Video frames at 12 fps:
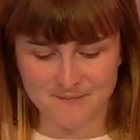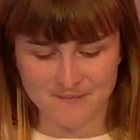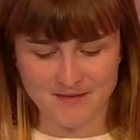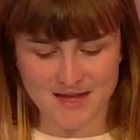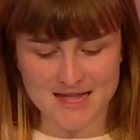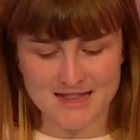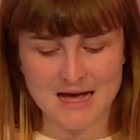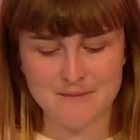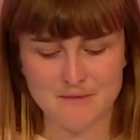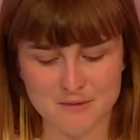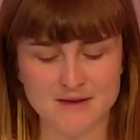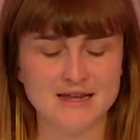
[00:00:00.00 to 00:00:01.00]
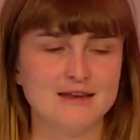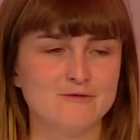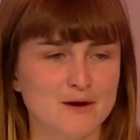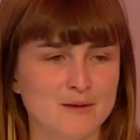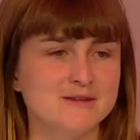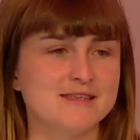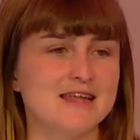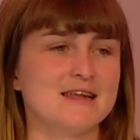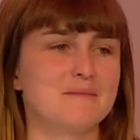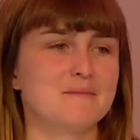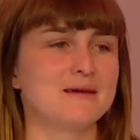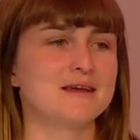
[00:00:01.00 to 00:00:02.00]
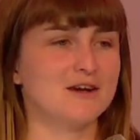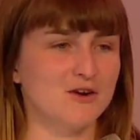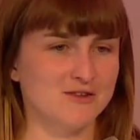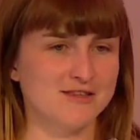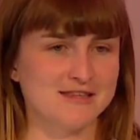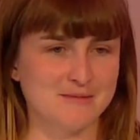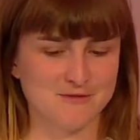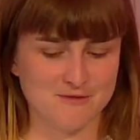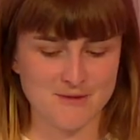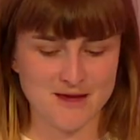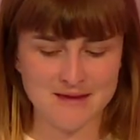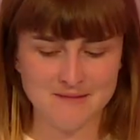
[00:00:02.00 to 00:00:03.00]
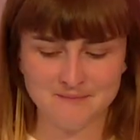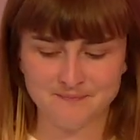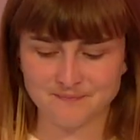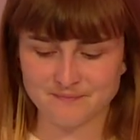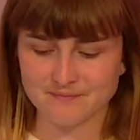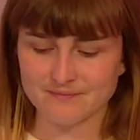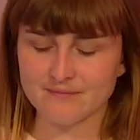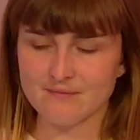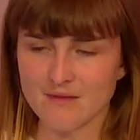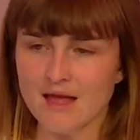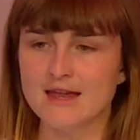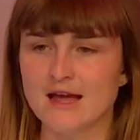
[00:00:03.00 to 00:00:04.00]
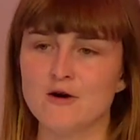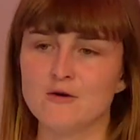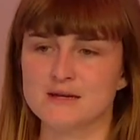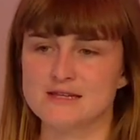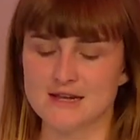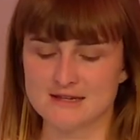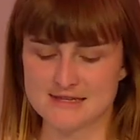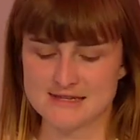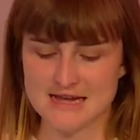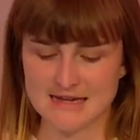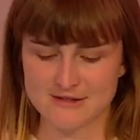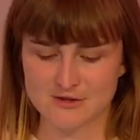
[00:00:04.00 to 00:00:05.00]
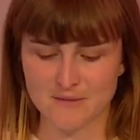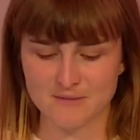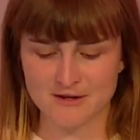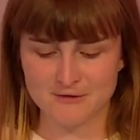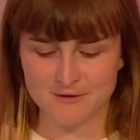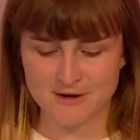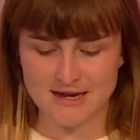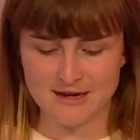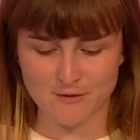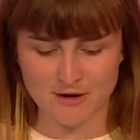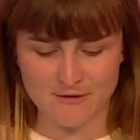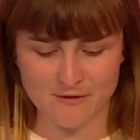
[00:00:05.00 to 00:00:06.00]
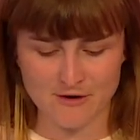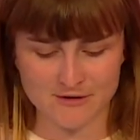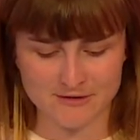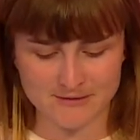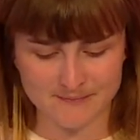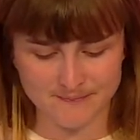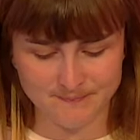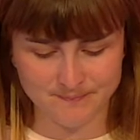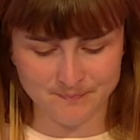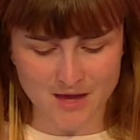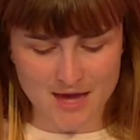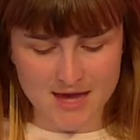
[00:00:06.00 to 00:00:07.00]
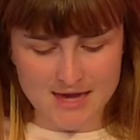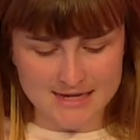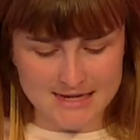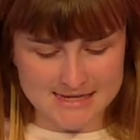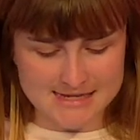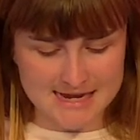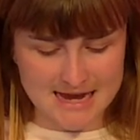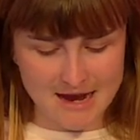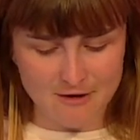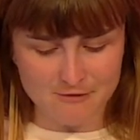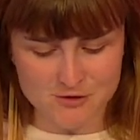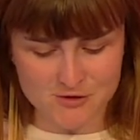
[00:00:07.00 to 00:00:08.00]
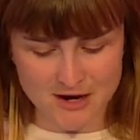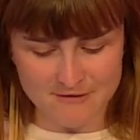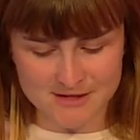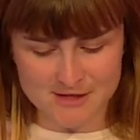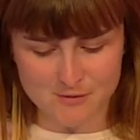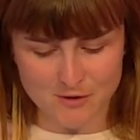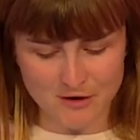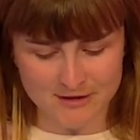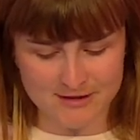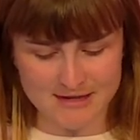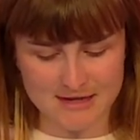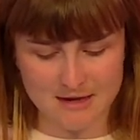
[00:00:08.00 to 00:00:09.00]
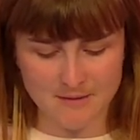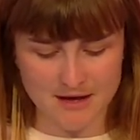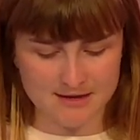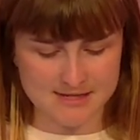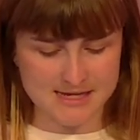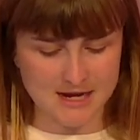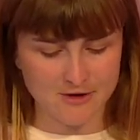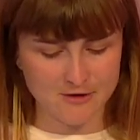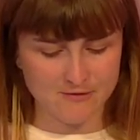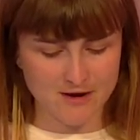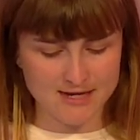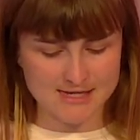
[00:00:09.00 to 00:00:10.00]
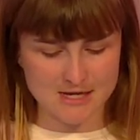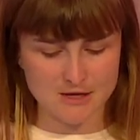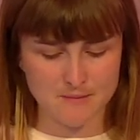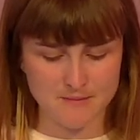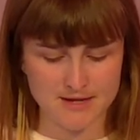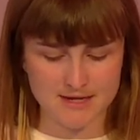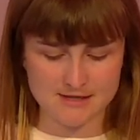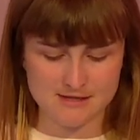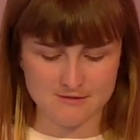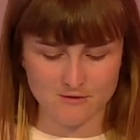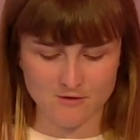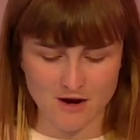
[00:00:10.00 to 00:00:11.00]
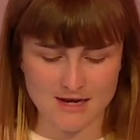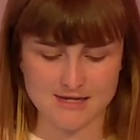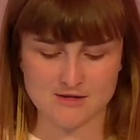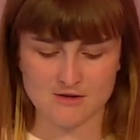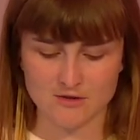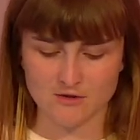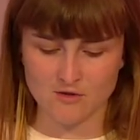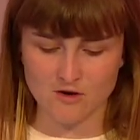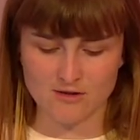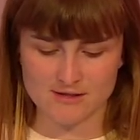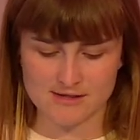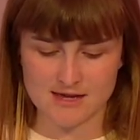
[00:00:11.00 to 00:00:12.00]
in that moment it represented a bigger concept for me, going to help me to understand. So I'm going to read what I wrote. Yesterday, I was driving to work thinking about the sacrifice and obedience of Christ on the cross.